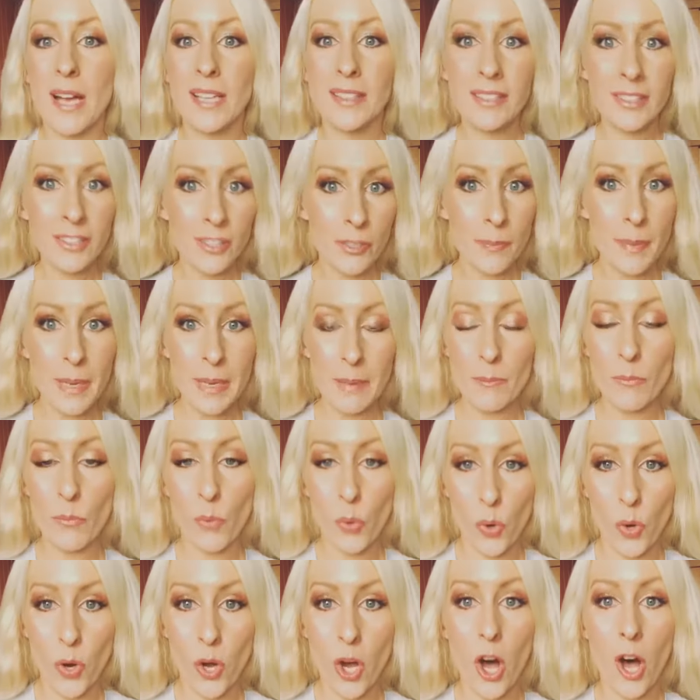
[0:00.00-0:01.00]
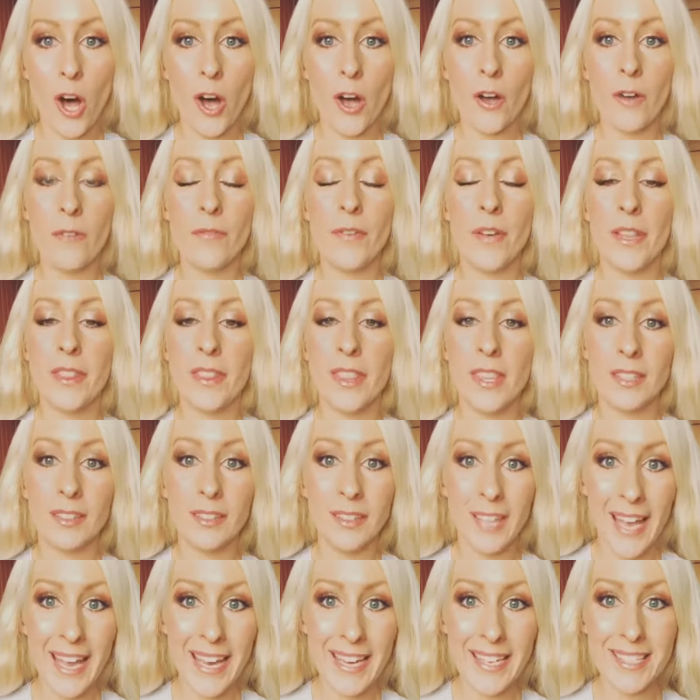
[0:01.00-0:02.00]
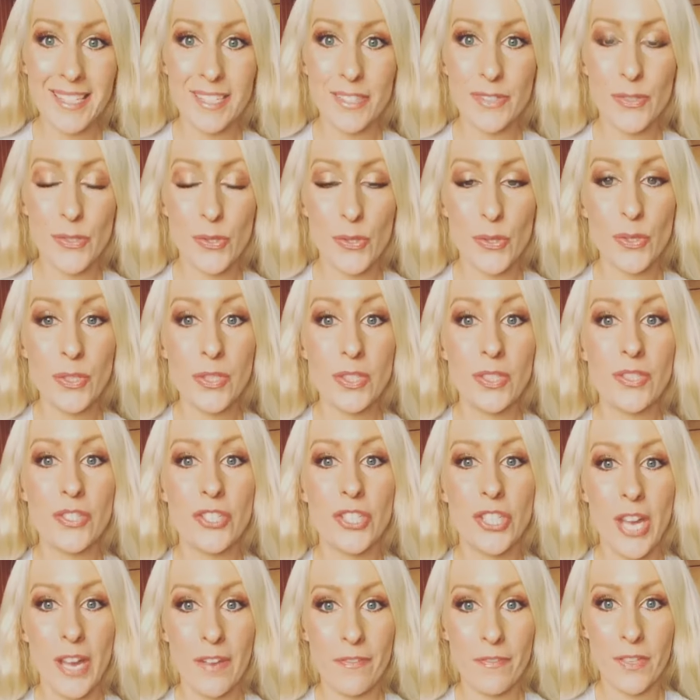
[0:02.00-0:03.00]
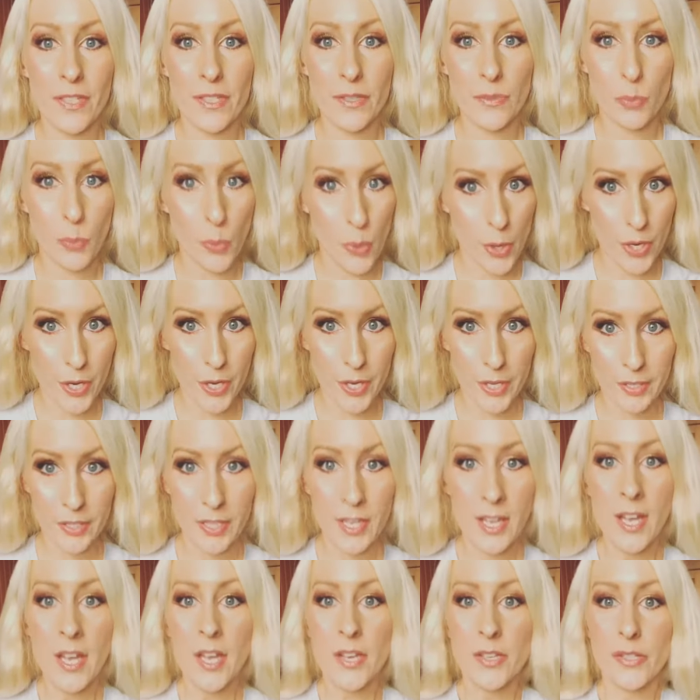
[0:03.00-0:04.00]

a little bit more of the late Susan Jeffers' work.